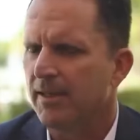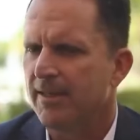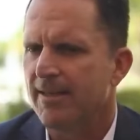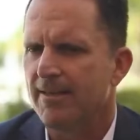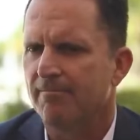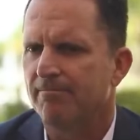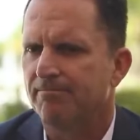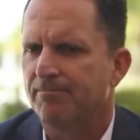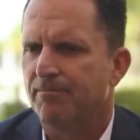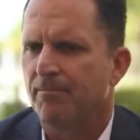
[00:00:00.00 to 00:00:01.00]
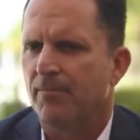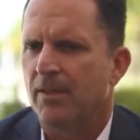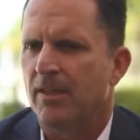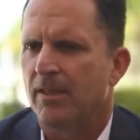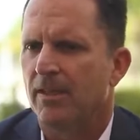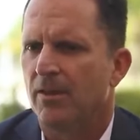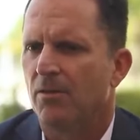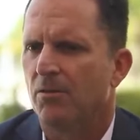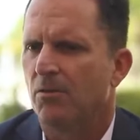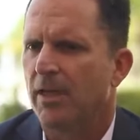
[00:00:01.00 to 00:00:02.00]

Um, you know,